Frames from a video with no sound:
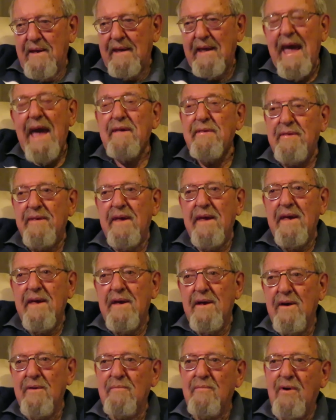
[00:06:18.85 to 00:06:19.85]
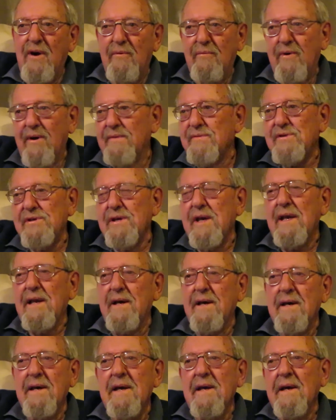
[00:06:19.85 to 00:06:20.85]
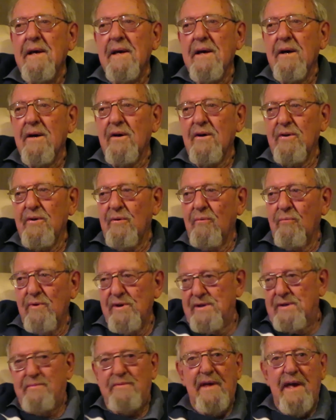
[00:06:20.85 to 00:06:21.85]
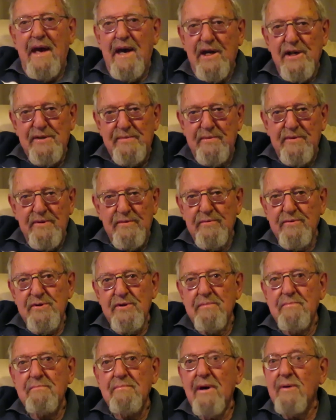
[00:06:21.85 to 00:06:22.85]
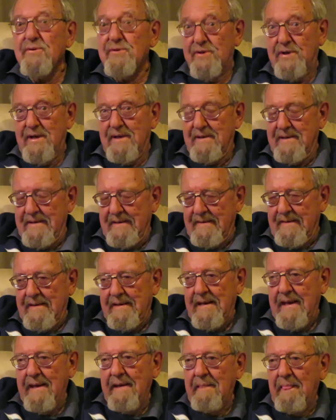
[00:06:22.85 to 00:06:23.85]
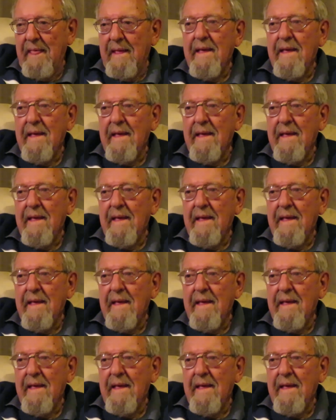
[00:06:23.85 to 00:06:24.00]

Cathy and my wife Sheila on which of their husbands was the most untidy.